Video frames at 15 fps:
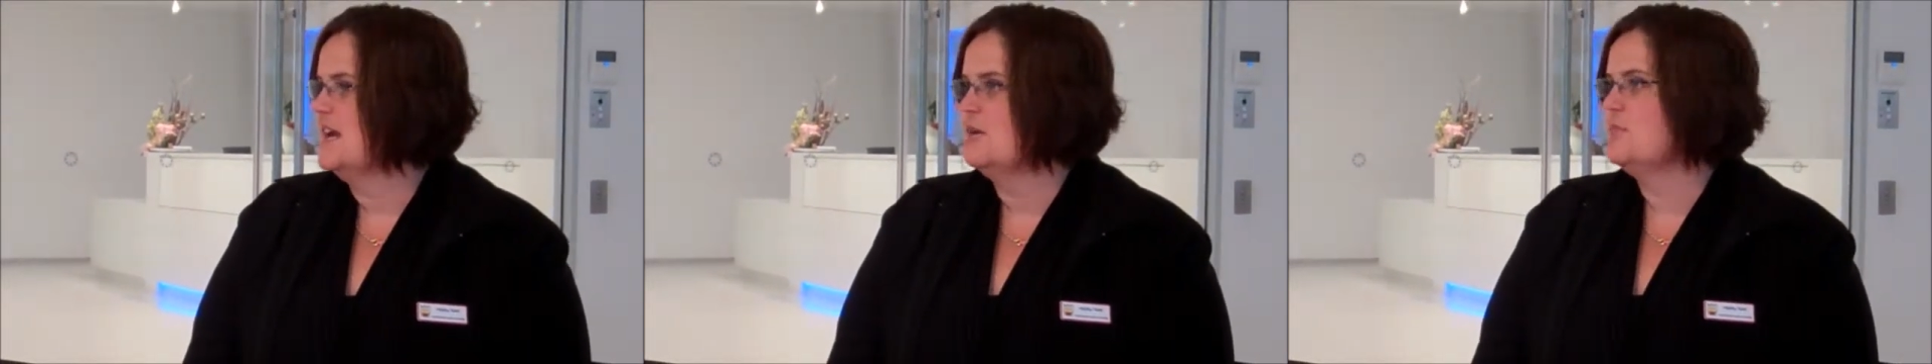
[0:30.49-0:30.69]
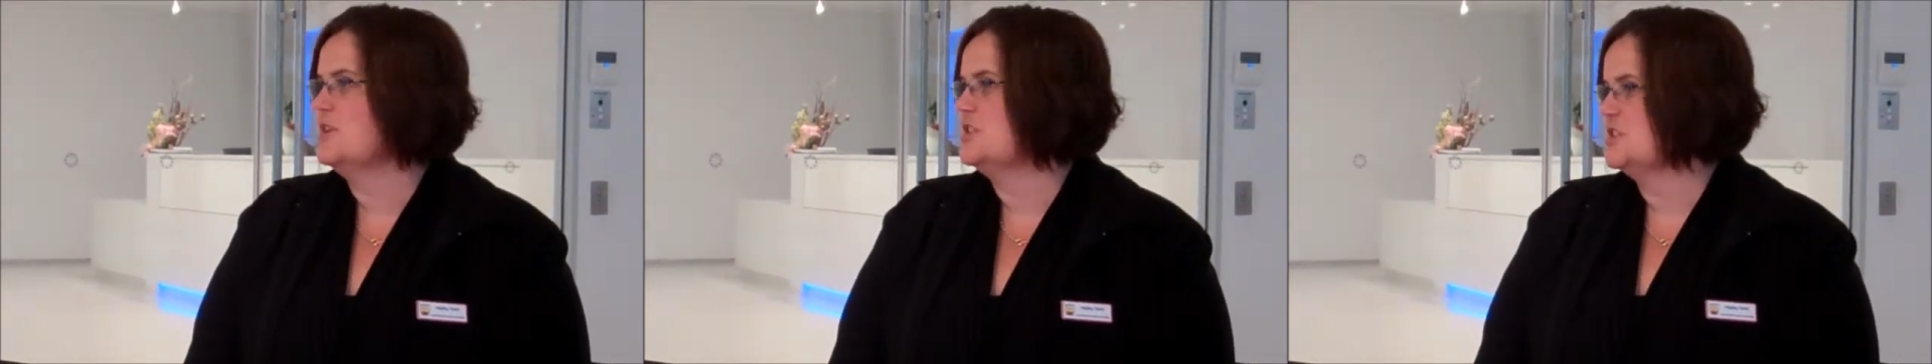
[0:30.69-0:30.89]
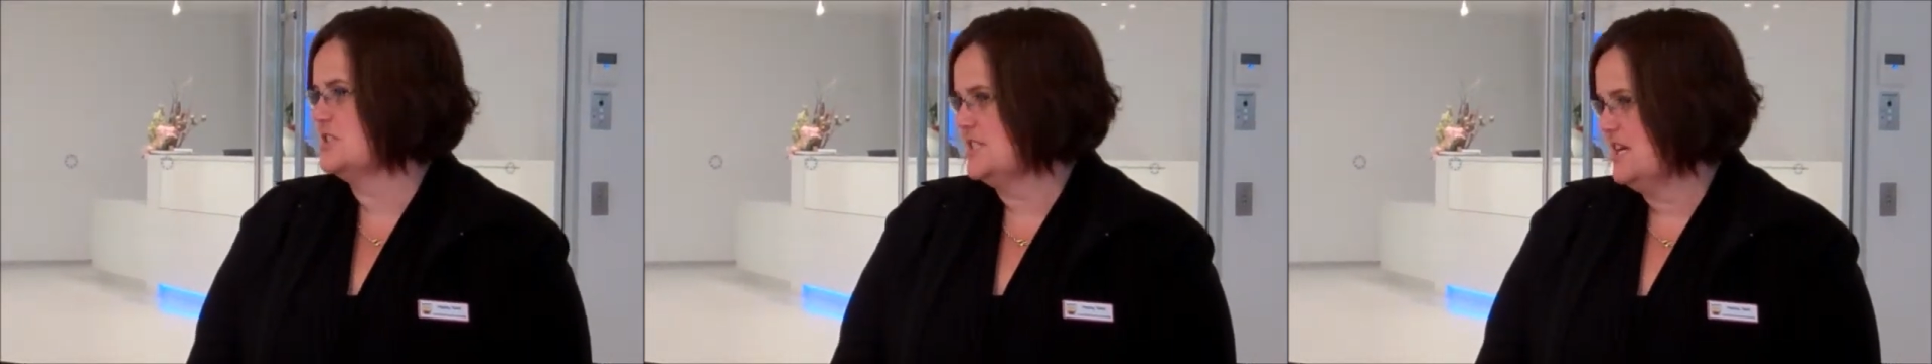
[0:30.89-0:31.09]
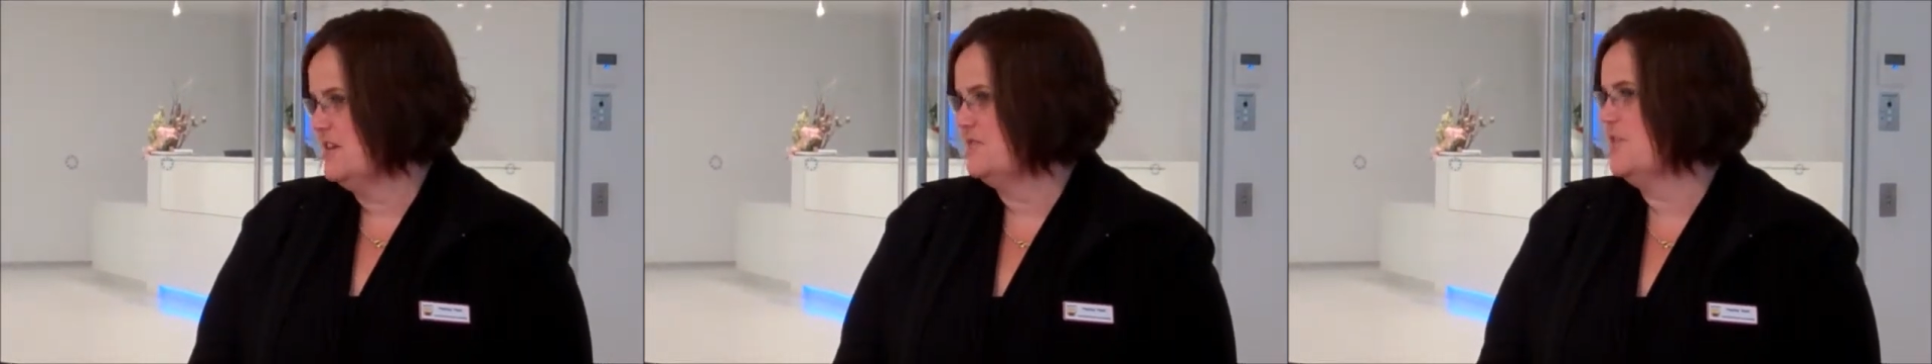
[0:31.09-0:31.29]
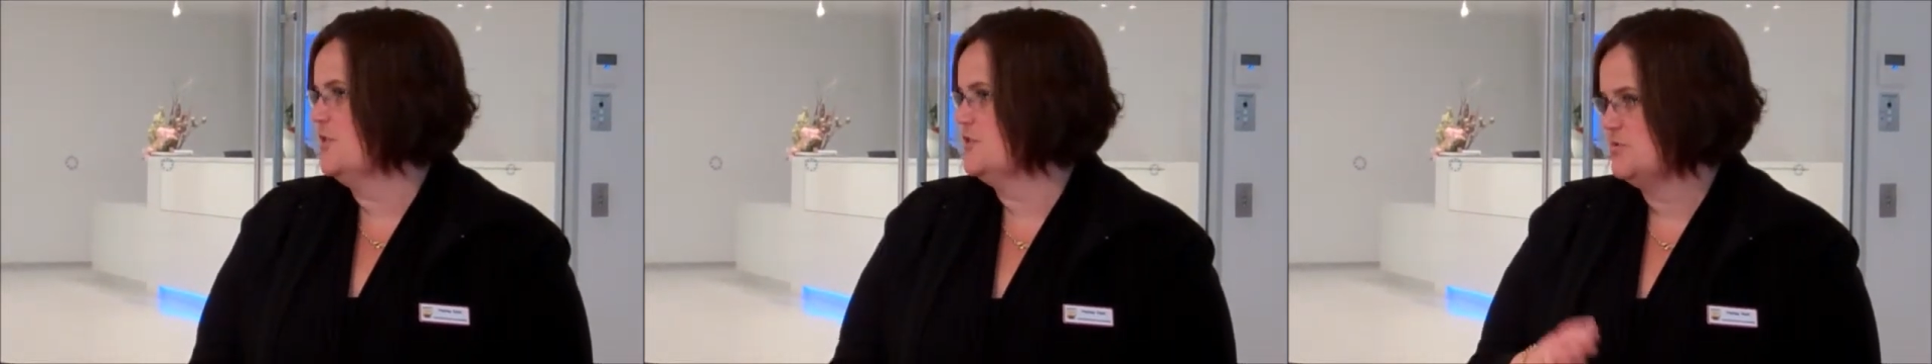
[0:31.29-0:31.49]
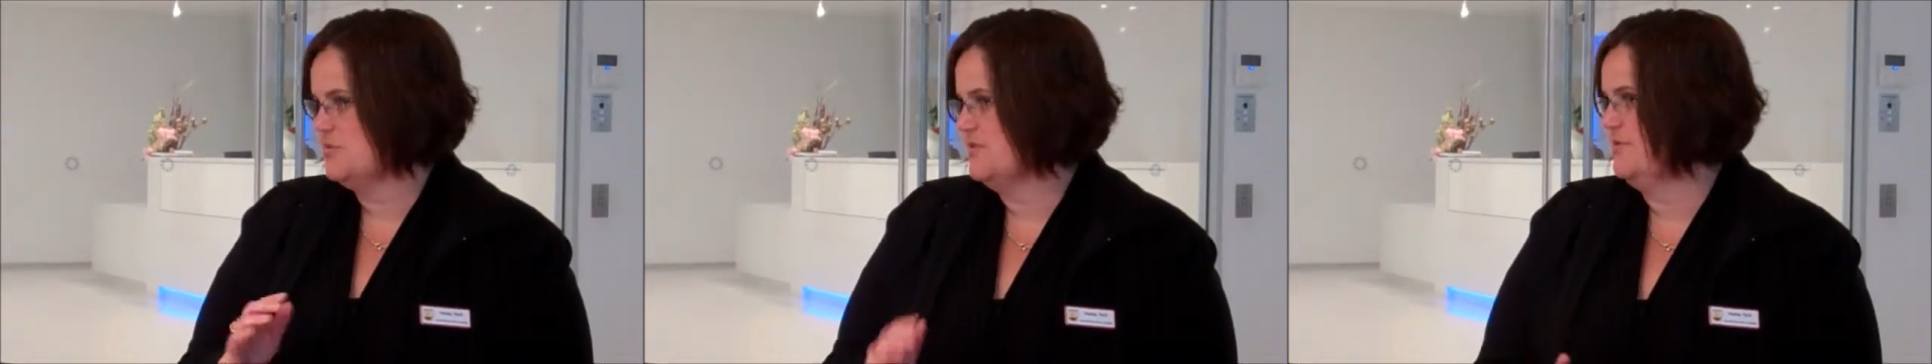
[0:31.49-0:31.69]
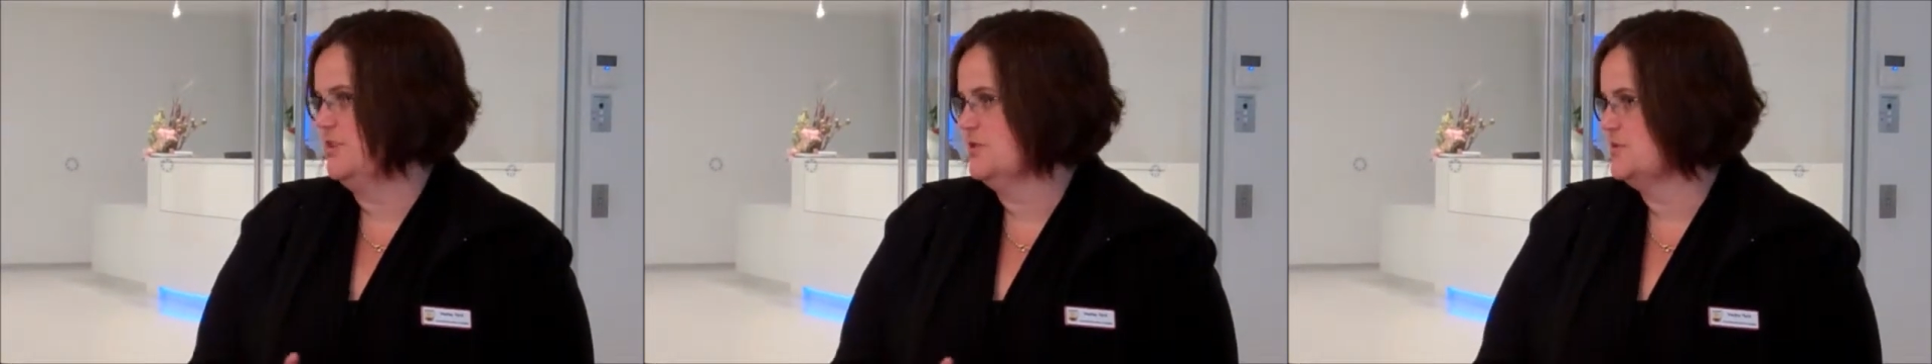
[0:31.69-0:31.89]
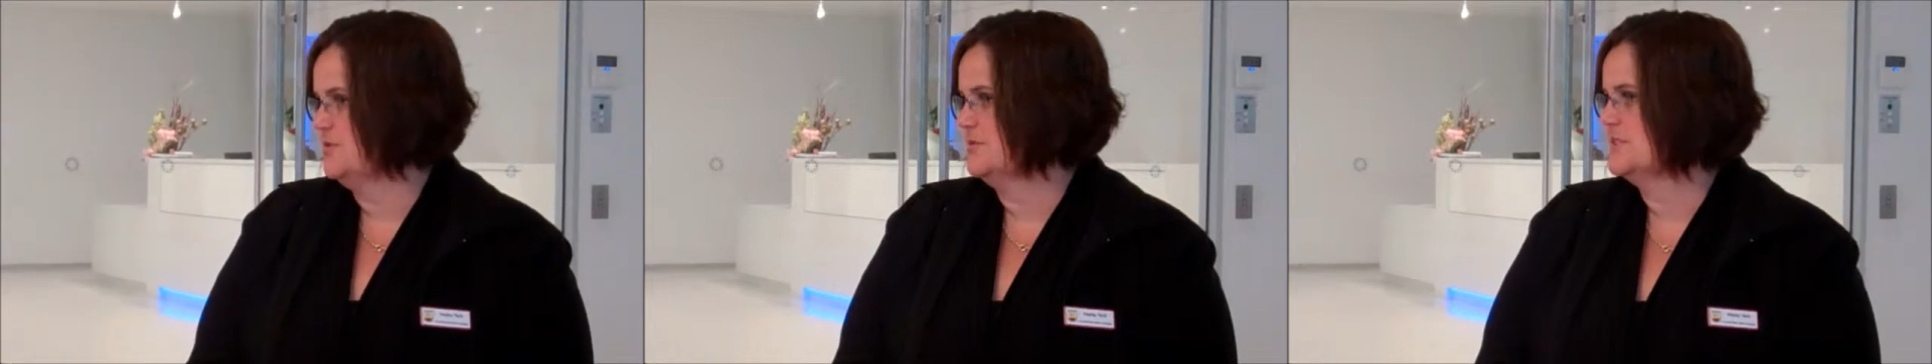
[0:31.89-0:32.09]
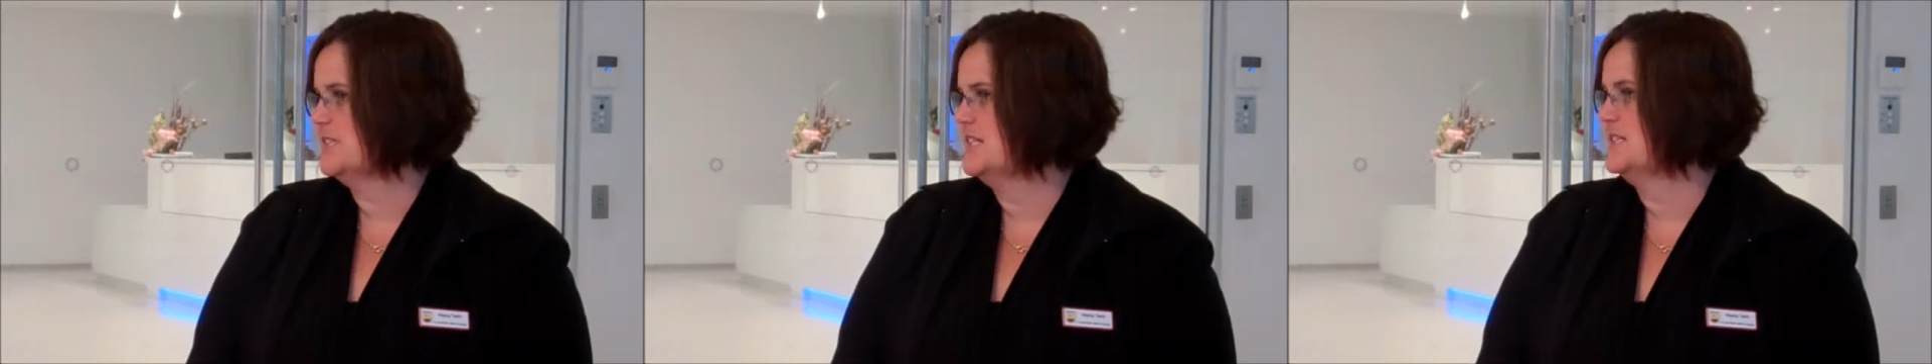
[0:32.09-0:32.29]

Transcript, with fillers: and we just had those refusals.